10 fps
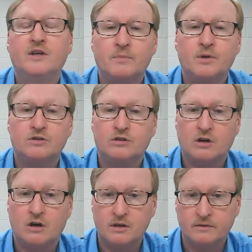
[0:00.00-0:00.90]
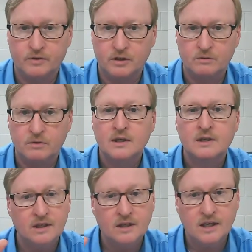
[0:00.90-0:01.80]
numbers is hard for you.
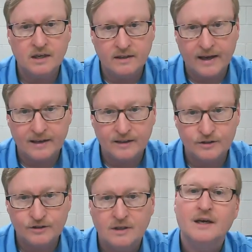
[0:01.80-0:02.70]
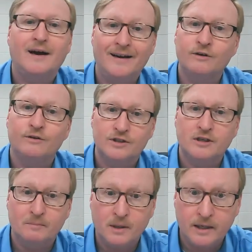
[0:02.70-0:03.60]
The key to that is hiring
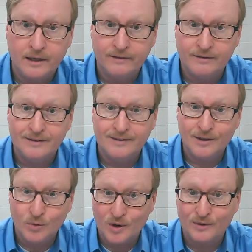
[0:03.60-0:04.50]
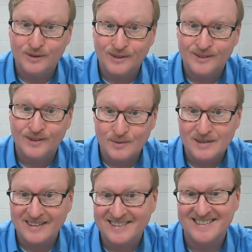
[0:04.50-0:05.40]
somebody to work for you that
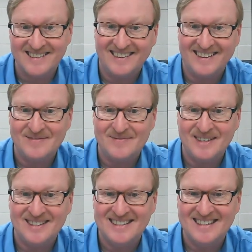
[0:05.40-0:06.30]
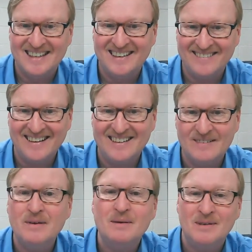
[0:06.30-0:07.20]
really is good at numbers. Right?
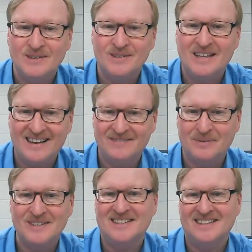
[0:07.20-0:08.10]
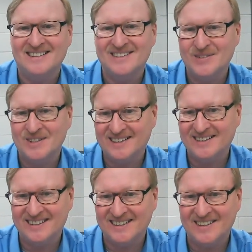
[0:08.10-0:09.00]
Maybe you're that person that's really
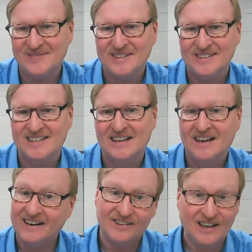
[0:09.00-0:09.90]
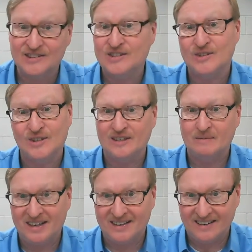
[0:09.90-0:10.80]
good at numbers and you're not so good
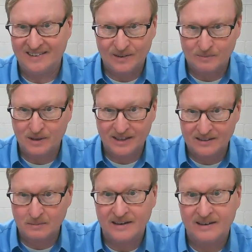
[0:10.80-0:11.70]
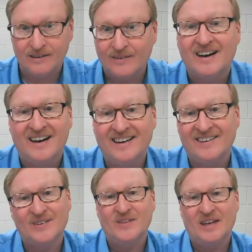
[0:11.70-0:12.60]
at painting or playing the piano. I
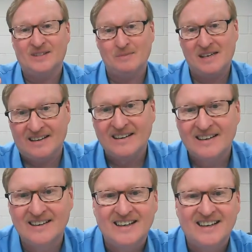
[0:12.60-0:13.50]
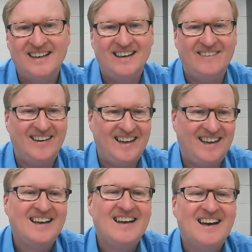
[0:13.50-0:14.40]
don't know. That's me. Anyway,